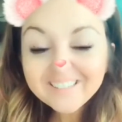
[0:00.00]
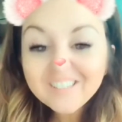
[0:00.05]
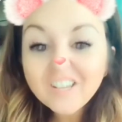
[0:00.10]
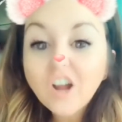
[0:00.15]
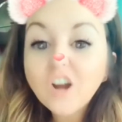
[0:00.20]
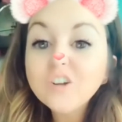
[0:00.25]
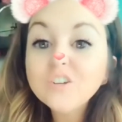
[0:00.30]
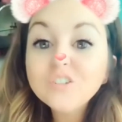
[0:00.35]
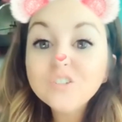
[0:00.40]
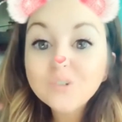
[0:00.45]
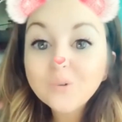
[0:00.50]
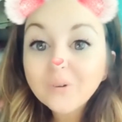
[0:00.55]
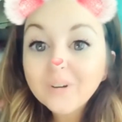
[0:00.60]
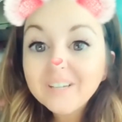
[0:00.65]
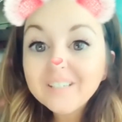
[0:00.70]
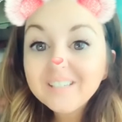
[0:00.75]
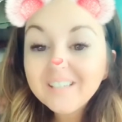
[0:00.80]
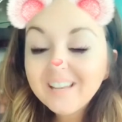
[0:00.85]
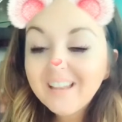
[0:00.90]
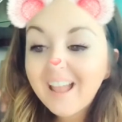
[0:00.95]
our story
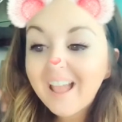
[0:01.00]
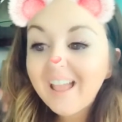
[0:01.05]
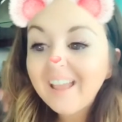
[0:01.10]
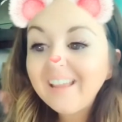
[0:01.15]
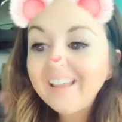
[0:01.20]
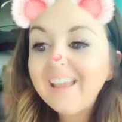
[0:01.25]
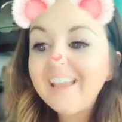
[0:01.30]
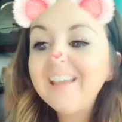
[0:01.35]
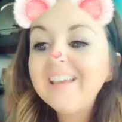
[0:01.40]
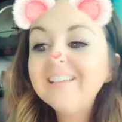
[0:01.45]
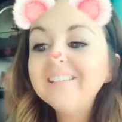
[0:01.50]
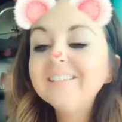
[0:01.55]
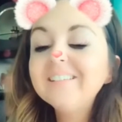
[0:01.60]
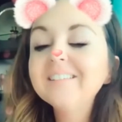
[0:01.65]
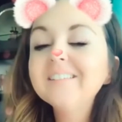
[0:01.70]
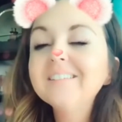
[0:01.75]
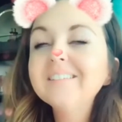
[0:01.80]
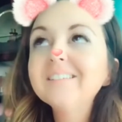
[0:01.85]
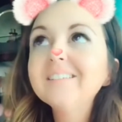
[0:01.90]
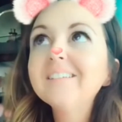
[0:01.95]
today is
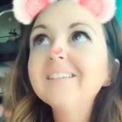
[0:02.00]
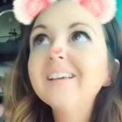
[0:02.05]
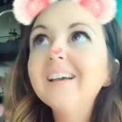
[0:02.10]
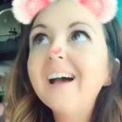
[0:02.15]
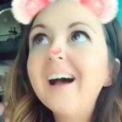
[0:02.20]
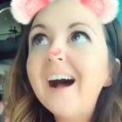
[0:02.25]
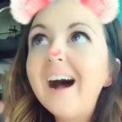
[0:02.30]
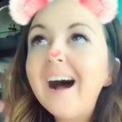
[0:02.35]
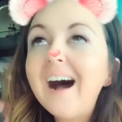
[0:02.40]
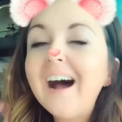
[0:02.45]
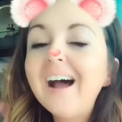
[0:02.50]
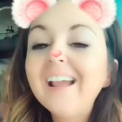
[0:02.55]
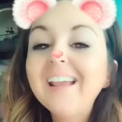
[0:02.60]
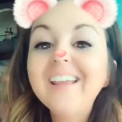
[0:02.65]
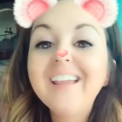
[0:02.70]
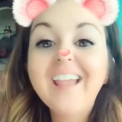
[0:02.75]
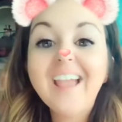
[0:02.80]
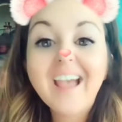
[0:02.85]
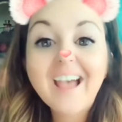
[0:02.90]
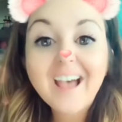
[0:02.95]
I
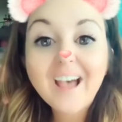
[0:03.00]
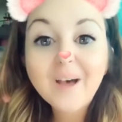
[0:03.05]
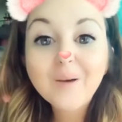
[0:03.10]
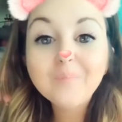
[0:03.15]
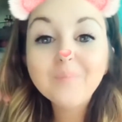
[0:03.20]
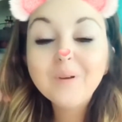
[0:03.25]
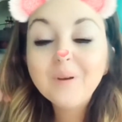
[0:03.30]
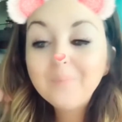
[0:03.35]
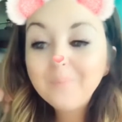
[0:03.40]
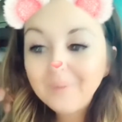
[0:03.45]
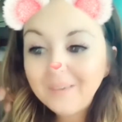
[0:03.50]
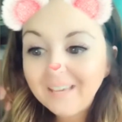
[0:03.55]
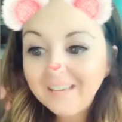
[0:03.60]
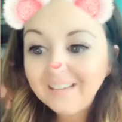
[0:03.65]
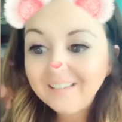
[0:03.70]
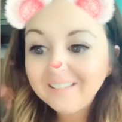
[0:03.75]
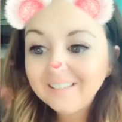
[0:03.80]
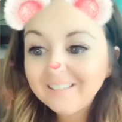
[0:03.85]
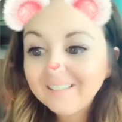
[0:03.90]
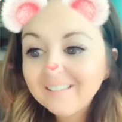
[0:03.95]
Am Peace,
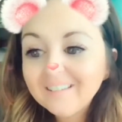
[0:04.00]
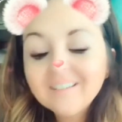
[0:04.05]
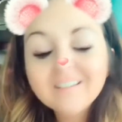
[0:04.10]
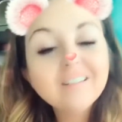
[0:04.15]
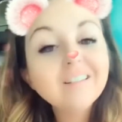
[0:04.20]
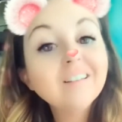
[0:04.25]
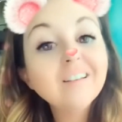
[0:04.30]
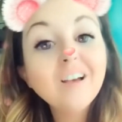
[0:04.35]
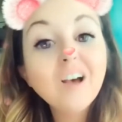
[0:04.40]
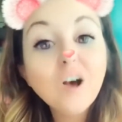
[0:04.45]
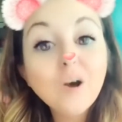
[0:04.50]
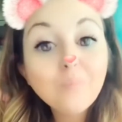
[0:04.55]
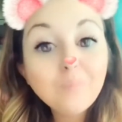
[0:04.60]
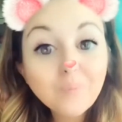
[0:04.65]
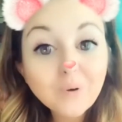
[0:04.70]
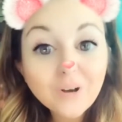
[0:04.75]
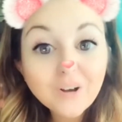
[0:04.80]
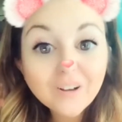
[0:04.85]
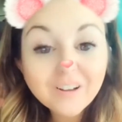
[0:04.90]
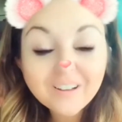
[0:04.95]
a
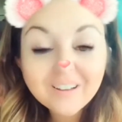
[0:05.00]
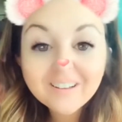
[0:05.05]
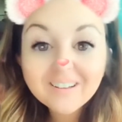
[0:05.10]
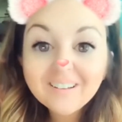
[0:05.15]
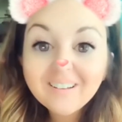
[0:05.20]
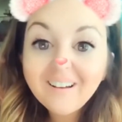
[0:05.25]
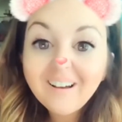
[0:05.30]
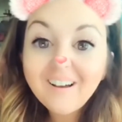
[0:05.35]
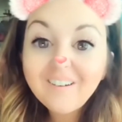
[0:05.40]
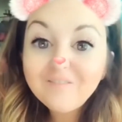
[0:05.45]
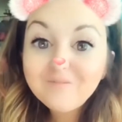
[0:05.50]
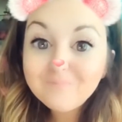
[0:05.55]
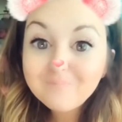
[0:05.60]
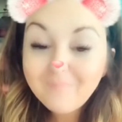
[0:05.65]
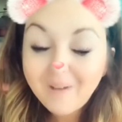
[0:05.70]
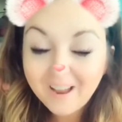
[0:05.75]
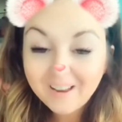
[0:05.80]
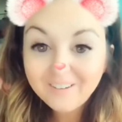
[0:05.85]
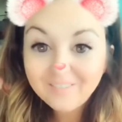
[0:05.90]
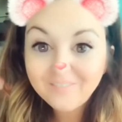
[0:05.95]
book of
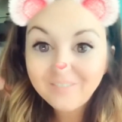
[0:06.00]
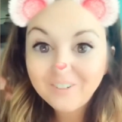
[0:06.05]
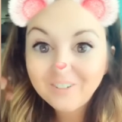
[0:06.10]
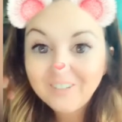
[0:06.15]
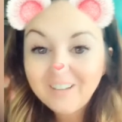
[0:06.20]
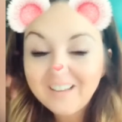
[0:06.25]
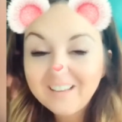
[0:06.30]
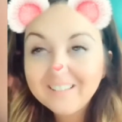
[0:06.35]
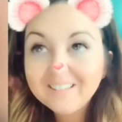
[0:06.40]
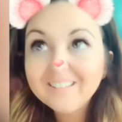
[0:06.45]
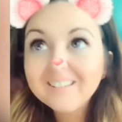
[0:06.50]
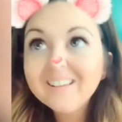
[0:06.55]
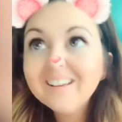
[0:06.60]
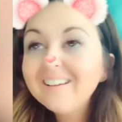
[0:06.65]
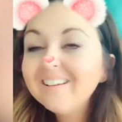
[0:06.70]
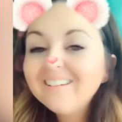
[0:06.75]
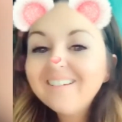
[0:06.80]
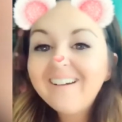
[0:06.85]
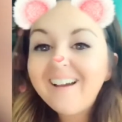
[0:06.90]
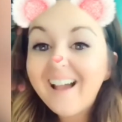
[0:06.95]
mindfulness.
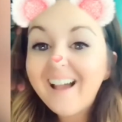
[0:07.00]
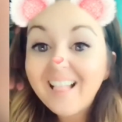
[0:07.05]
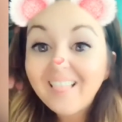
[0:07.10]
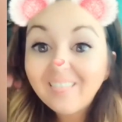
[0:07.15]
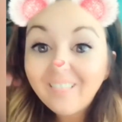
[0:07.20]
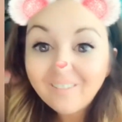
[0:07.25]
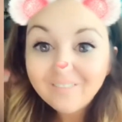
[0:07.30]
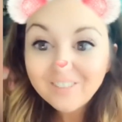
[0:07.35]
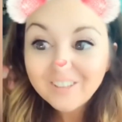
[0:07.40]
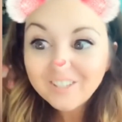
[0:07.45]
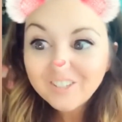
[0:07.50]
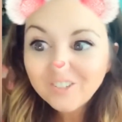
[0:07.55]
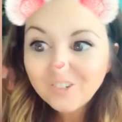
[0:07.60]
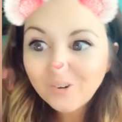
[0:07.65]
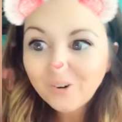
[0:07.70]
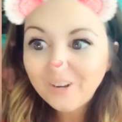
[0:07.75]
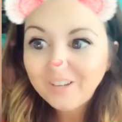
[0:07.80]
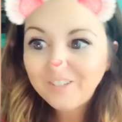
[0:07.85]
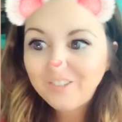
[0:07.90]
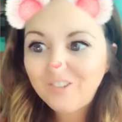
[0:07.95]
I love this story
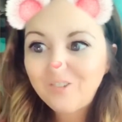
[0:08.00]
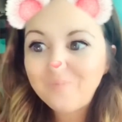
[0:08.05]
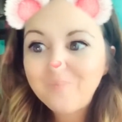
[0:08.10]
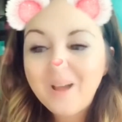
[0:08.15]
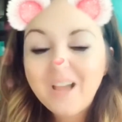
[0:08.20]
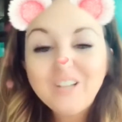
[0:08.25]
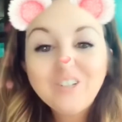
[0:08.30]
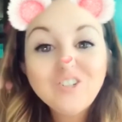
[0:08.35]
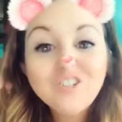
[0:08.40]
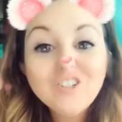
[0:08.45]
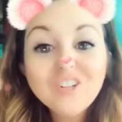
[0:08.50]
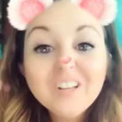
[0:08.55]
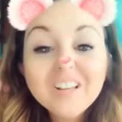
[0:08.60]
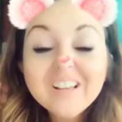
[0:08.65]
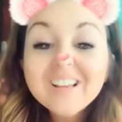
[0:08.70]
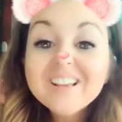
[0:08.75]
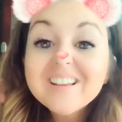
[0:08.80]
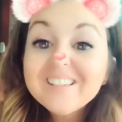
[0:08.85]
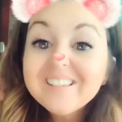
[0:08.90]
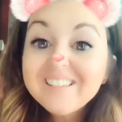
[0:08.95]
so much.
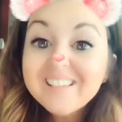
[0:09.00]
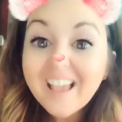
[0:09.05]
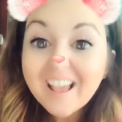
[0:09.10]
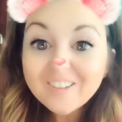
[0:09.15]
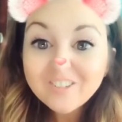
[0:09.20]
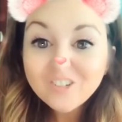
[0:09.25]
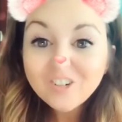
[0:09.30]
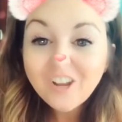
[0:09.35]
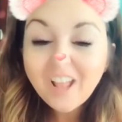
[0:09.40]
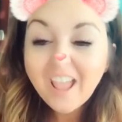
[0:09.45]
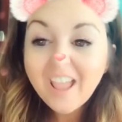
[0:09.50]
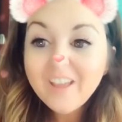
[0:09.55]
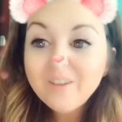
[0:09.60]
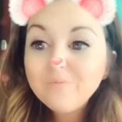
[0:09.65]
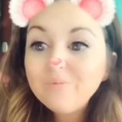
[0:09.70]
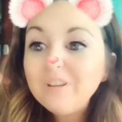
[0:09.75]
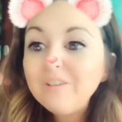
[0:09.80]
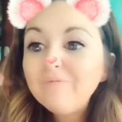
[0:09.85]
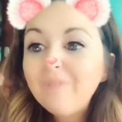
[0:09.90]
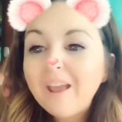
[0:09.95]
Yesterday, we
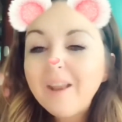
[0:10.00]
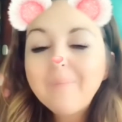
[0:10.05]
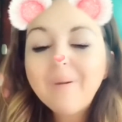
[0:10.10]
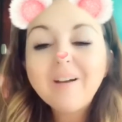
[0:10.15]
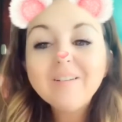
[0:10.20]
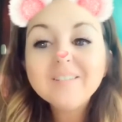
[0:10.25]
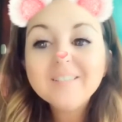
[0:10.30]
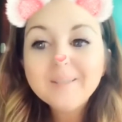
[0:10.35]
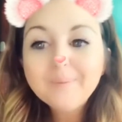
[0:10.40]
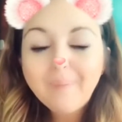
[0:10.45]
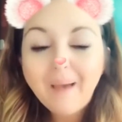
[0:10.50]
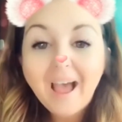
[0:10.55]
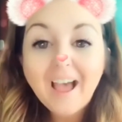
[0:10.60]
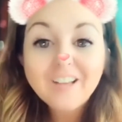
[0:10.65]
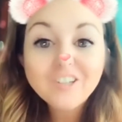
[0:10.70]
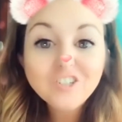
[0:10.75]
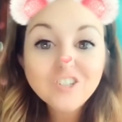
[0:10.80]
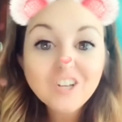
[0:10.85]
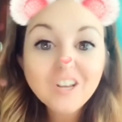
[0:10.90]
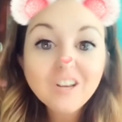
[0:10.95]
read about
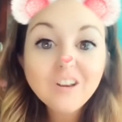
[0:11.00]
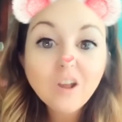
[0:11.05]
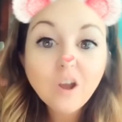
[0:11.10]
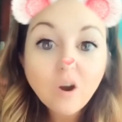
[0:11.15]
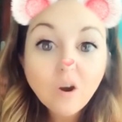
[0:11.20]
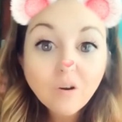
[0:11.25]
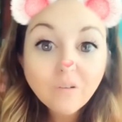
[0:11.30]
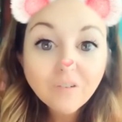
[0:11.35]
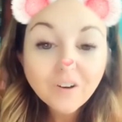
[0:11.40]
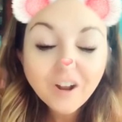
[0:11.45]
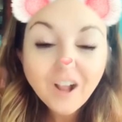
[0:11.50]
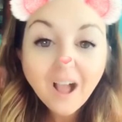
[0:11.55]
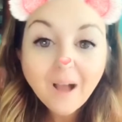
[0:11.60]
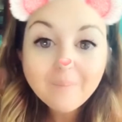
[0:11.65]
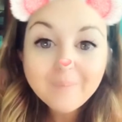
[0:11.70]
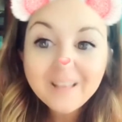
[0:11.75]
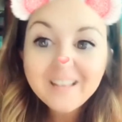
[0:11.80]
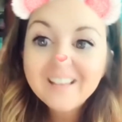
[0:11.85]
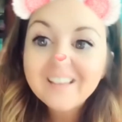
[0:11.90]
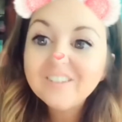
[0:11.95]
Sebastian overcoming
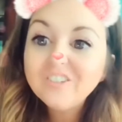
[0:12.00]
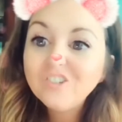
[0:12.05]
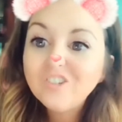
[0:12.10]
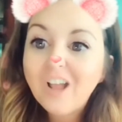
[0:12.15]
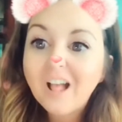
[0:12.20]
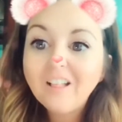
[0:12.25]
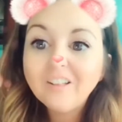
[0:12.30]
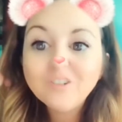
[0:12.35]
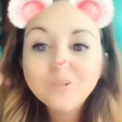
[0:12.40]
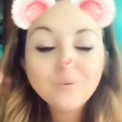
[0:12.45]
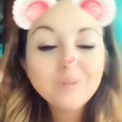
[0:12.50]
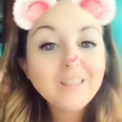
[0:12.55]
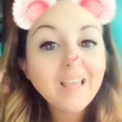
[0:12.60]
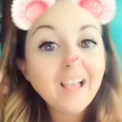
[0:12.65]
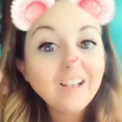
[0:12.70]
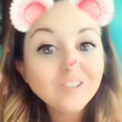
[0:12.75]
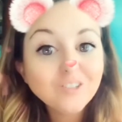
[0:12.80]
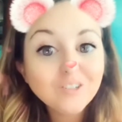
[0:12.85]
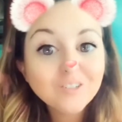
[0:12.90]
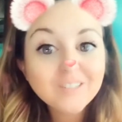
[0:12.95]
his challenge with
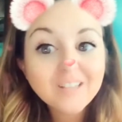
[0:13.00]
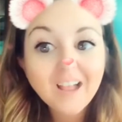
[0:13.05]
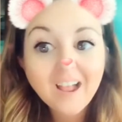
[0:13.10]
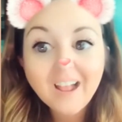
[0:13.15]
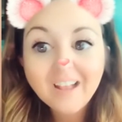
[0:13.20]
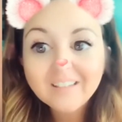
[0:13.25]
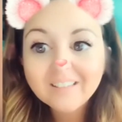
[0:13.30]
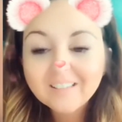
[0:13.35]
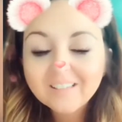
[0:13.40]
exercise.